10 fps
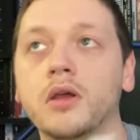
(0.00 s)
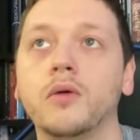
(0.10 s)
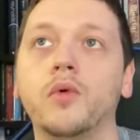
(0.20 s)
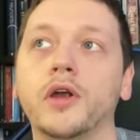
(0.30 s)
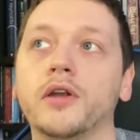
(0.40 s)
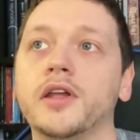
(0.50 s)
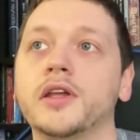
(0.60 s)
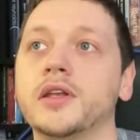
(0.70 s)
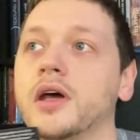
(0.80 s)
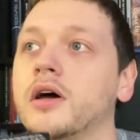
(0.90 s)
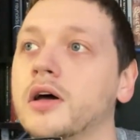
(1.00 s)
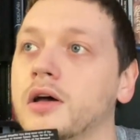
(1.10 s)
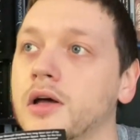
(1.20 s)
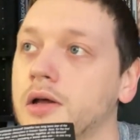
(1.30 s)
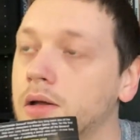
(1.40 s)
wherein
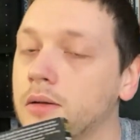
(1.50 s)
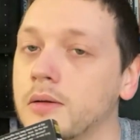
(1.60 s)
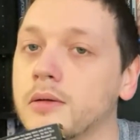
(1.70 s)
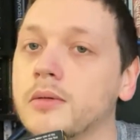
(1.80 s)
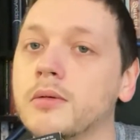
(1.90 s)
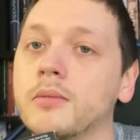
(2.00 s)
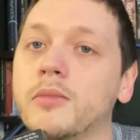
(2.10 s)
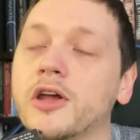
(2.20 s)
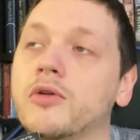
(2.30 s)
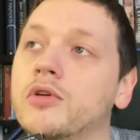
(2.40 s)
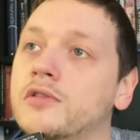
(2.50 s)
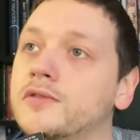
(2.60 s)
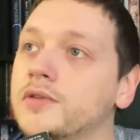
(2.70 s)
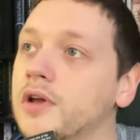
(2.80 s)
Beowulf